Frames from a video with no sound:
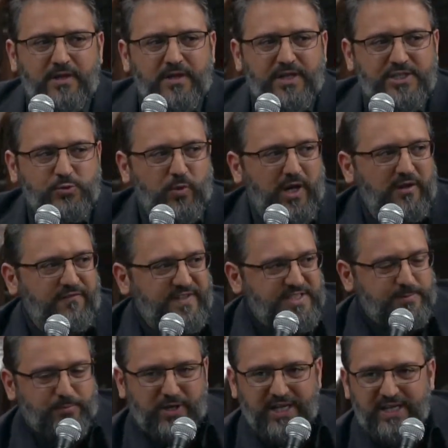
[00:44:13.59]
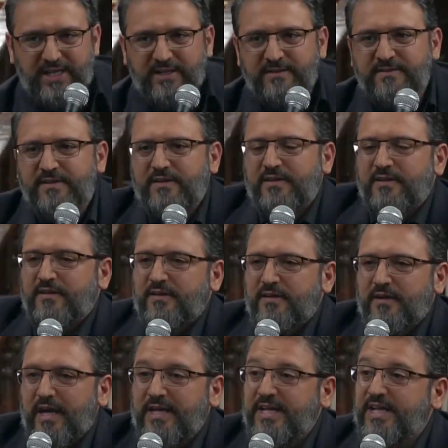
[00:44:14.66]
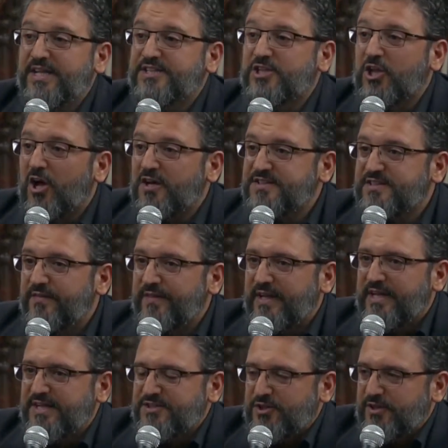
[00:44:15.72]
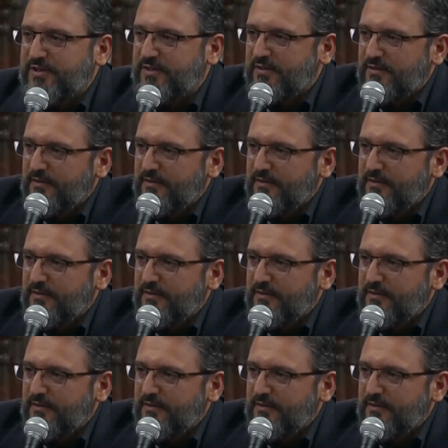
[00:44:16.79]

His wife is pregnant and he is lost in the desert.